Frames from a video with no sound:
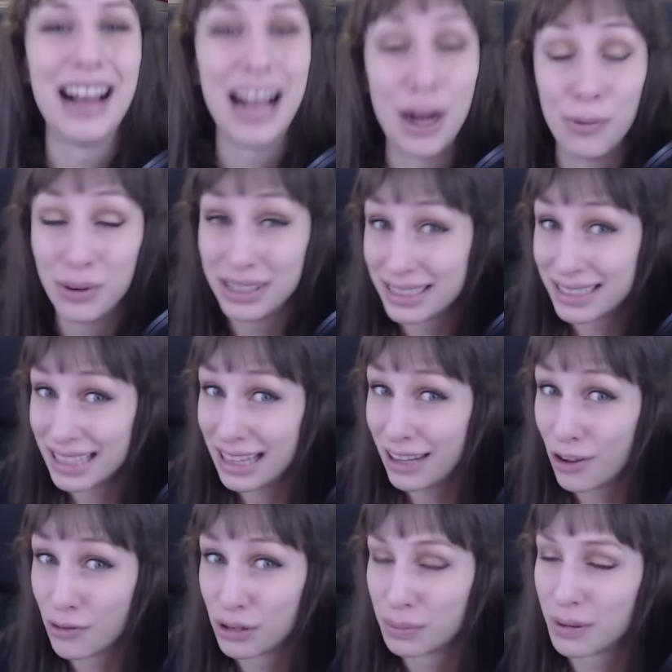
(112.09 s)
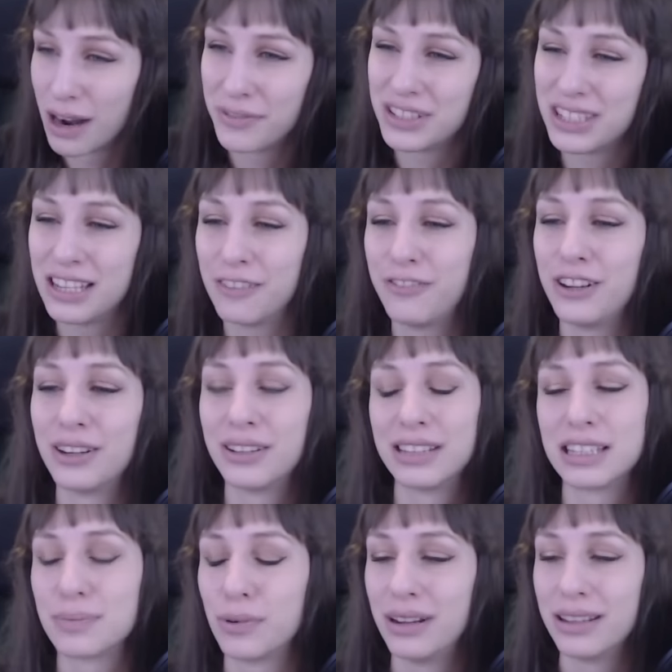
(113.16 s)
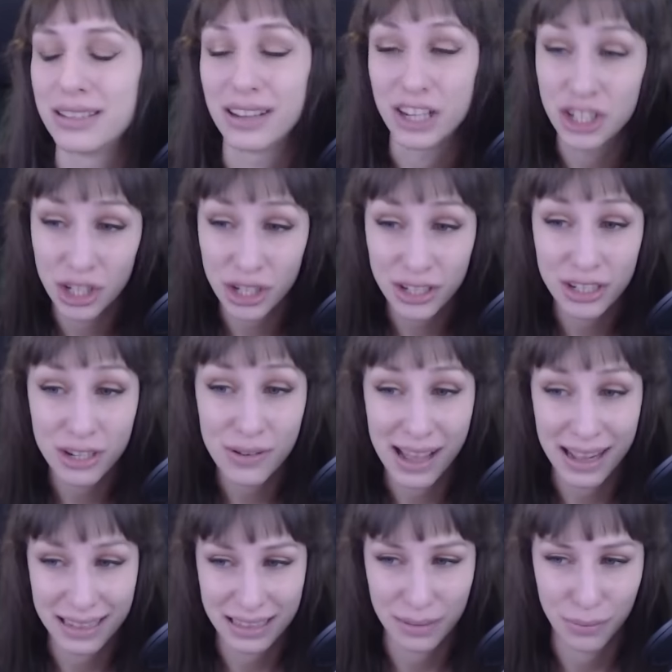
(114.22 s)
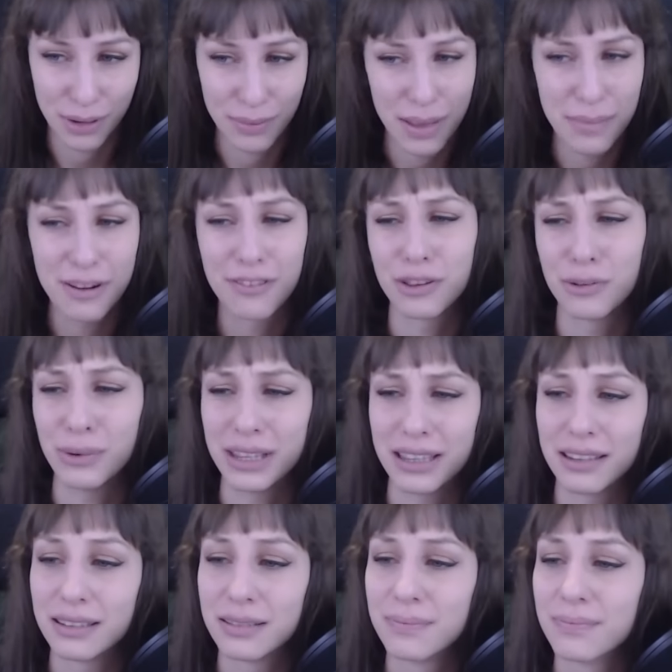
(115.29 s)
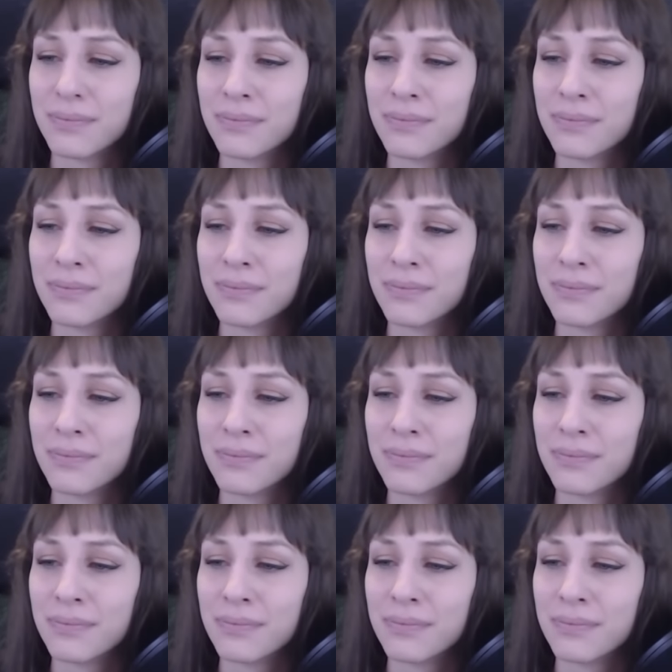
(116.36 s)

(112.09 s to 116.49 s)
I wouldn't say no to a Prophecy of Fear at this point, so I should do that at some point, maybe over the weekend.